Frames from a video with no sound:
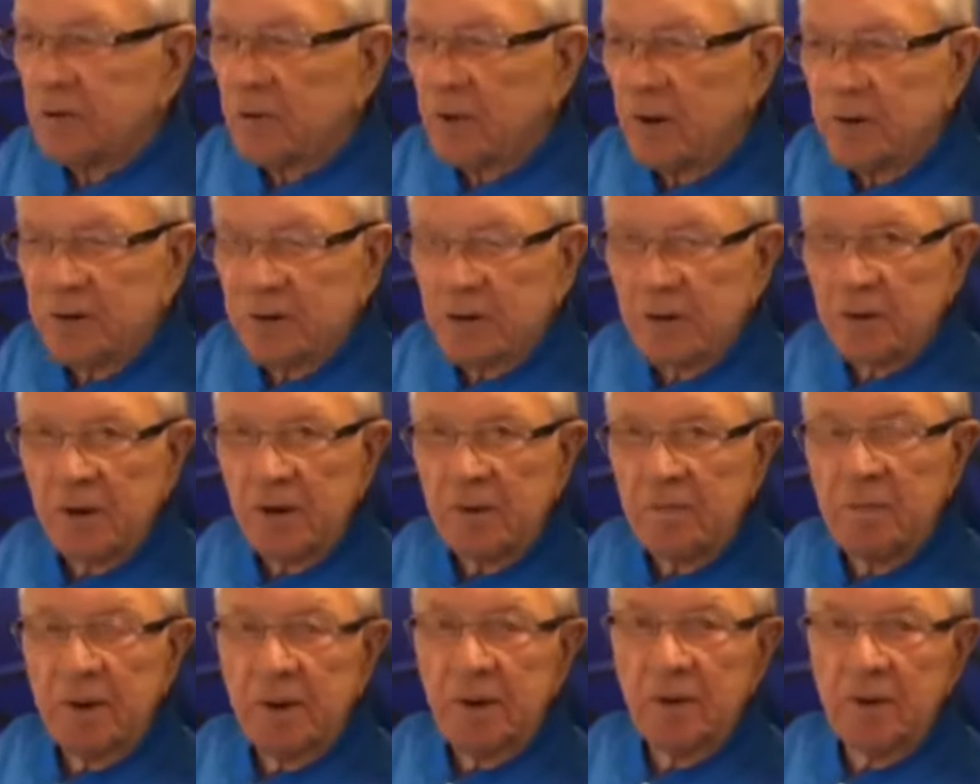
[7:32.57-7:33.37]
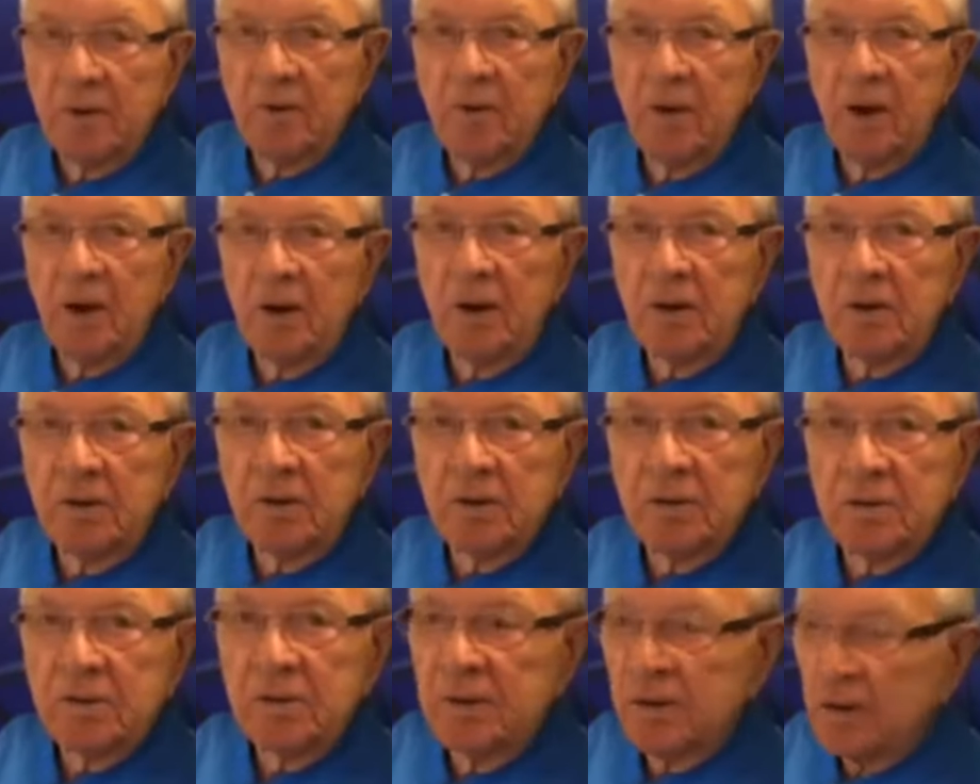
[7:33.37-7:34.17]
Ray's a great
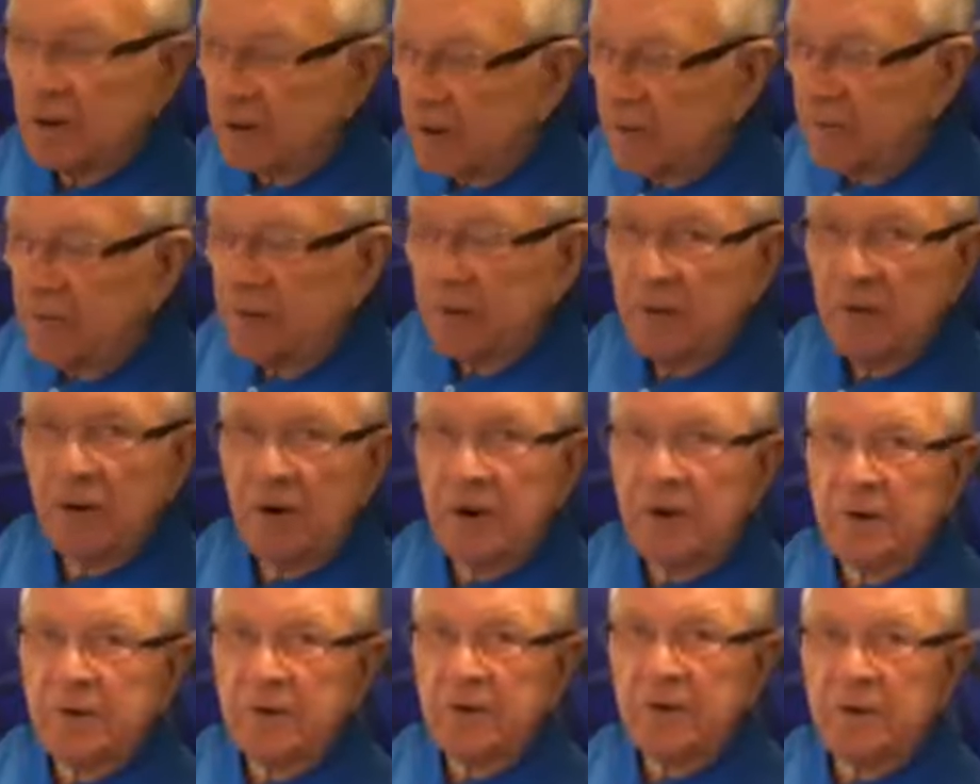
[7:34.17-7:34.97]
meteorologist, and he'll give you the right